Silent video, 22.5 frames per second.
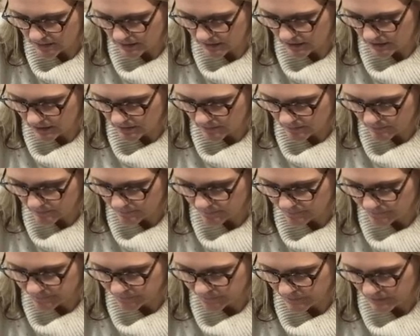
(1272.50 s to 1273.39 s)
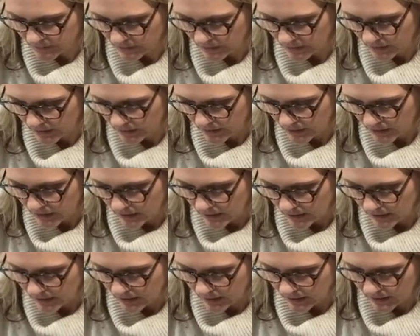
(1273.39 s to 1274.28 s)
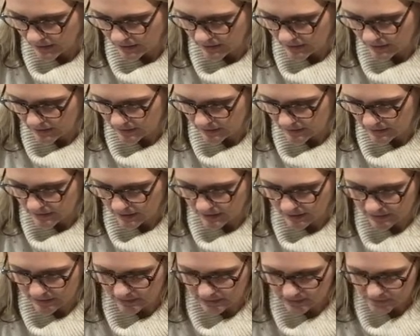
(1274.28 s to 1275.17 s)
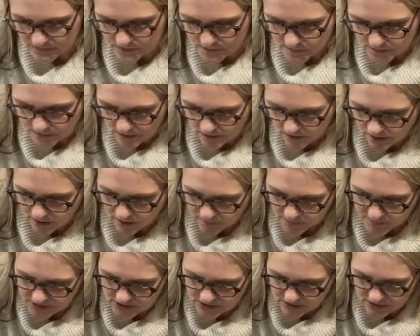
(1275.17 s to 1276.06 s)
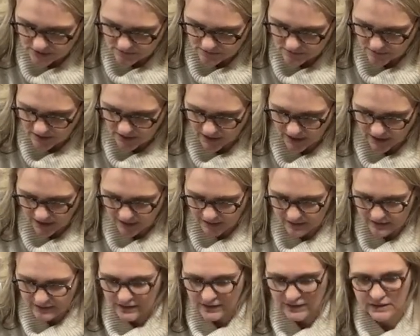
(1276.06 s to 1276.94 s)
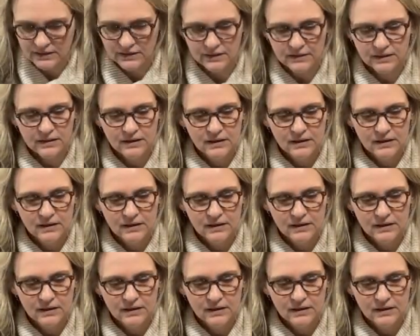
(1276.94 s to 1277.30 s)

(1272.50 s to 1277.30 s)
there. And that leaves me the option of adding